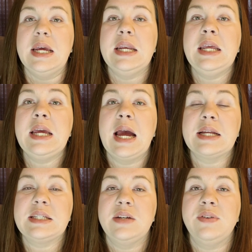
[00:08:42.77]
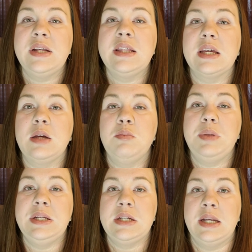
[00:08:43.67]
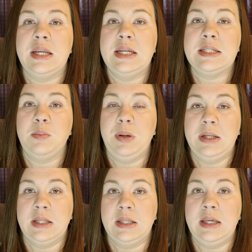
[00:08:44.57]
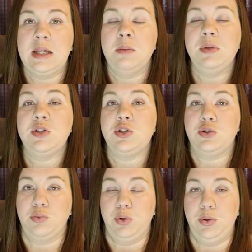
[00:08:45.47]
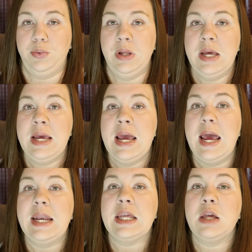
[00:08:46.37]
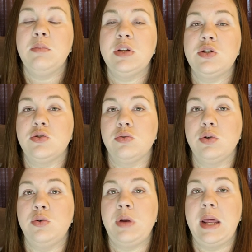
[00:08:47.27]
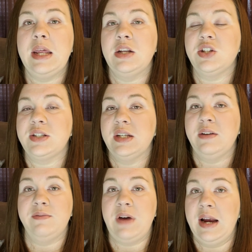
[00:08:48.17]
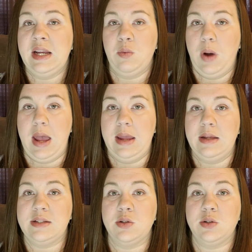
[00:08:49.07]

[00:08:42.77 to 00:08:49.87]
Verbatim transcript: any activity that can be done independently can be strewed, and it can be strewed in just an inviting way.